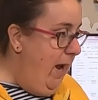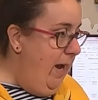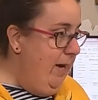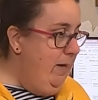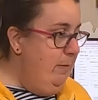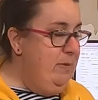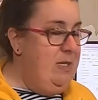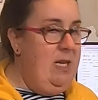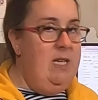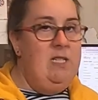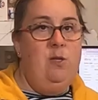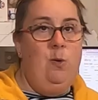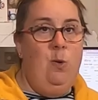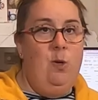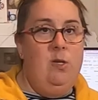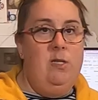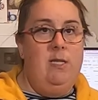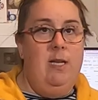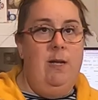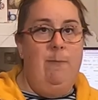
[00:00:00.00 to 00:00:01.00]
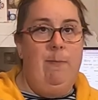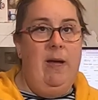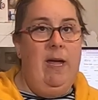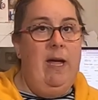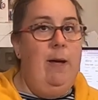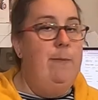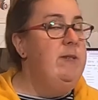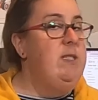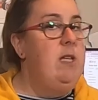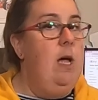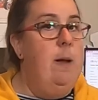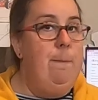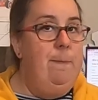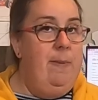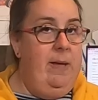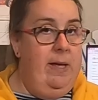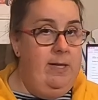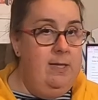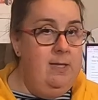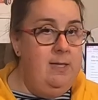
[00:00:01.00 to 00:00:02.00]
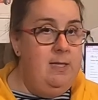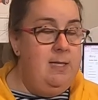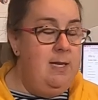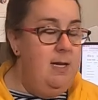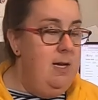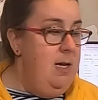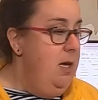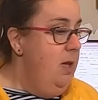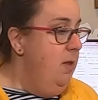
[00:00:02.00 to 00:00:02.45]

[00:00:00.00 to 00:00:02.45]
items I sourced at my Amazon bins.